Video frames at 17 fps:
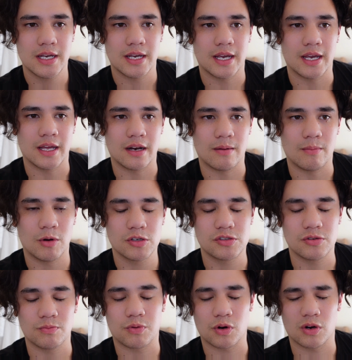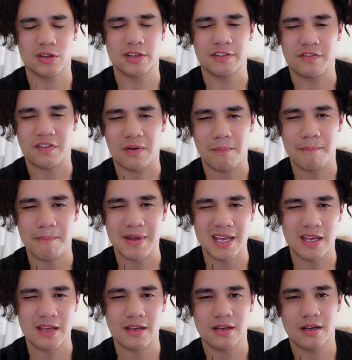and uh, most importantly for
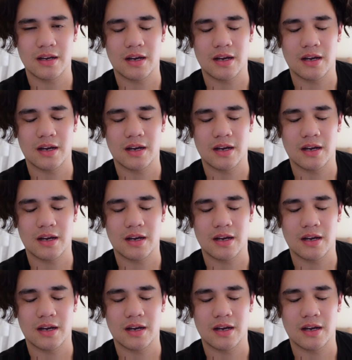me,